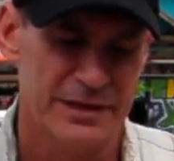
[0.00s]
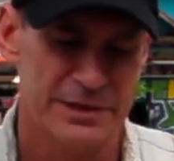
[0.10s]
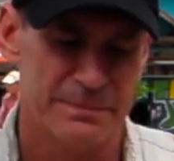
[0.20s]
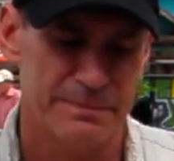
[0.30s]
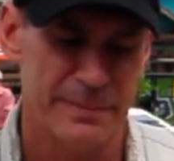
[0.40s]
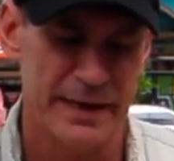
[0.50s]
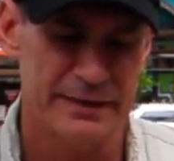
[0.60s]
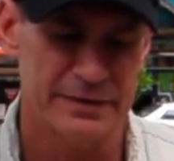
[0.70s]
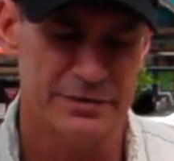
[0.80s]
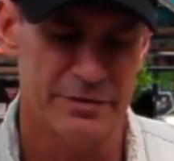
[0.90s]

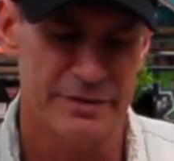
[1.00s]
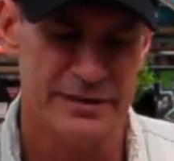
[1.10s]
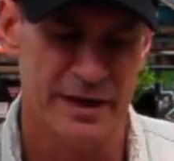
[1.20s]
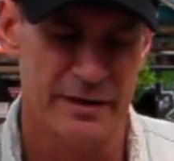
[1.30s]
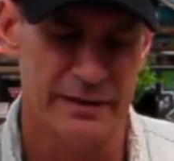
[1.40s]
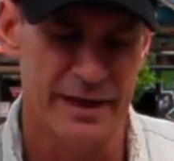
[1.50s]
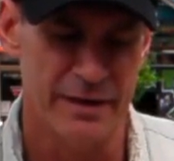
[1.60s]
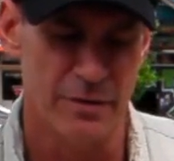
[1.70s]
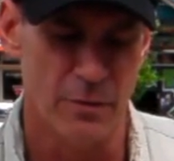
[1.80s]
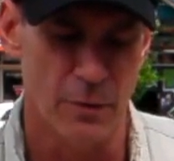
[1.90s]
expected to retire
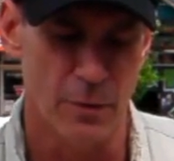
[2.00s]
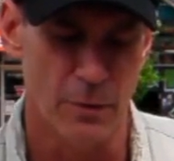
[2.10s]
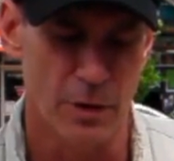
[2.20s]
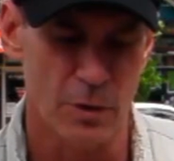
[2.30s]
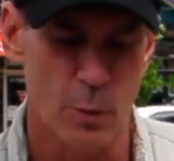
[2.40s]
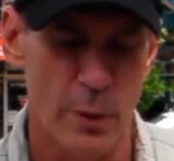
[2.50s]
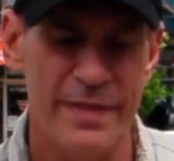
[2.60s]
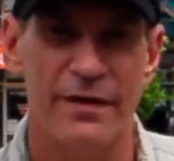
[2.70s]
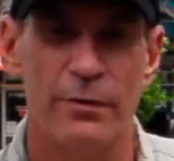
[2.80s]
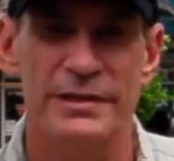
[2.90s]
later or work
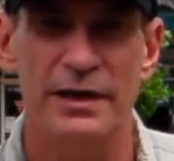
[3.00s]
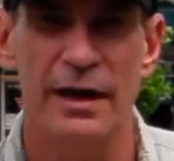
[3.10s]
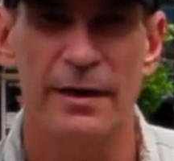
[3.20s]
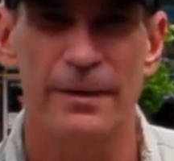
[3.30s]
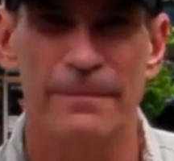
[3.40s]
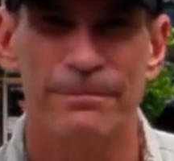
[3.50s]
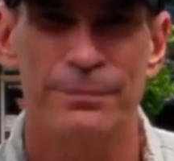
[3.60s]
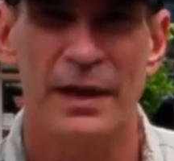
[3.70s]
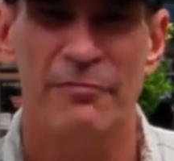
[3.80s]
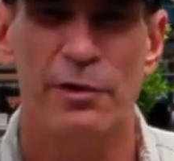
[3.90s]
when they're retired,
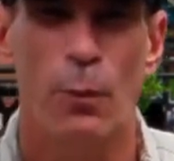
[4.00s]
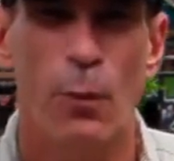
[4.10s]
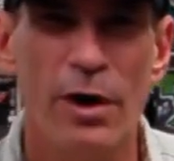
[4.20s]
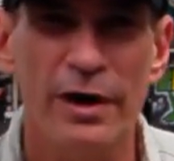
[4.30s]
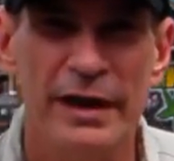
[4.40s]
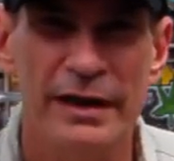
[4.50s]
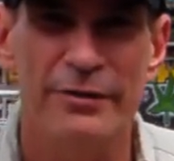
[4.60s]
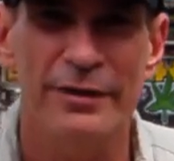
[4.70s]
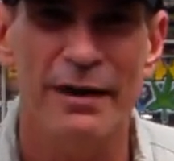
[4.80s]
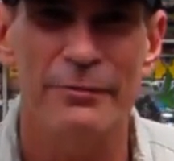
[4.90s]
if you're
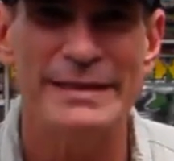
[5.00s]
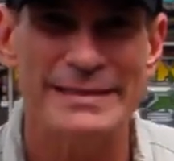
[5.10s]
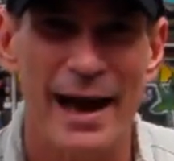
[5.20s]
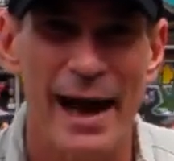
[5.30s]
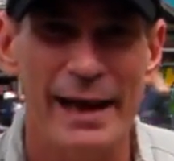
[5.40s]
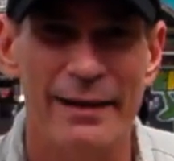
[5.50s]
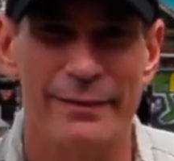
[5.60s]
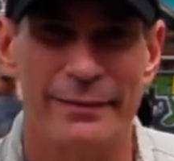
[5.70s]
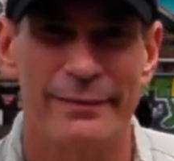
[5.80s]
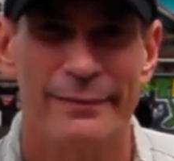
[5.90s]
working, you're not
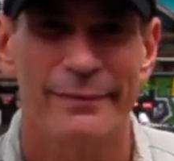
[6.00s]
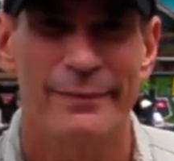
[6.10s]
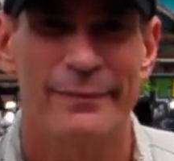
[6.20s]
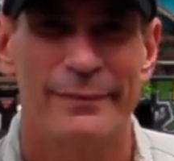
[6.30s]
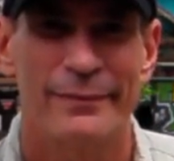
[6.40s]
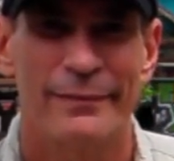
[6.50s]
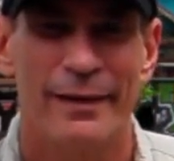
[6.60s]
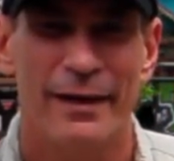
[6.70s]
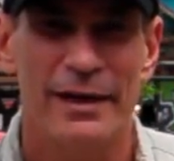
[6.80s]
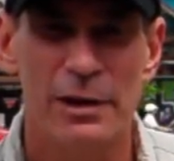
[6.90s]
retired.
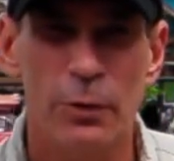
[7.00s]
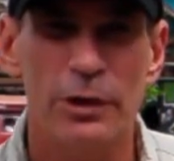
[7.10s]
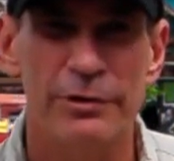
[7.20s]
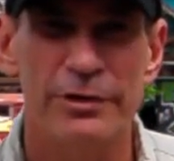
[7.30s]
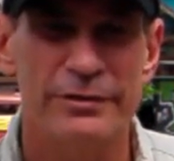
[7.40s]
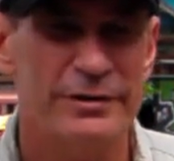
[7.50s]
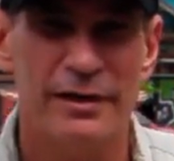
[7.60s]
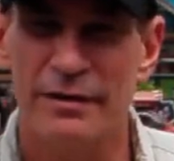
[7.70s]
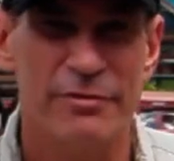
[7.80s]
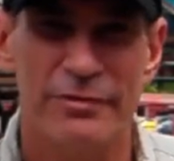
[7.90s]
How can you work when you're
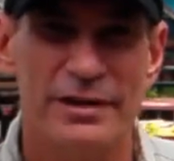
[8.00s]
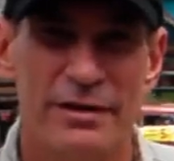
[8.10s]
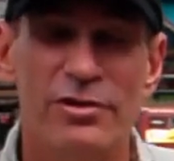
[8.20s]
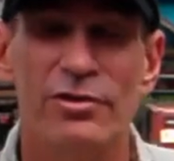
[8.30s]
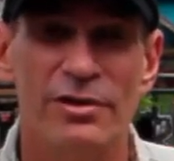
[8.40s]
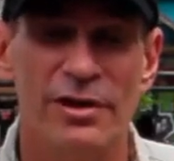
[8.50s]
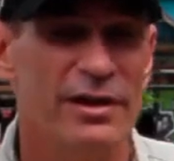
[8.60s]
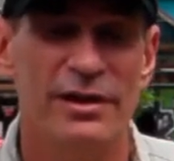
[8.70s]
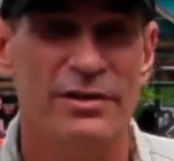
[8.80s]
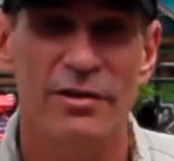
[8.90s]
retired? If you're retired, you,
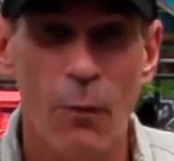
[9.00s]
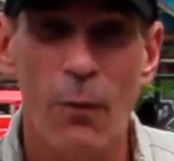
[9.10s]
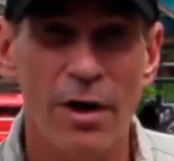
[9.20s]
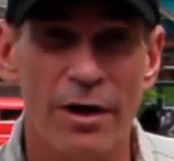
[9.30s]
you don't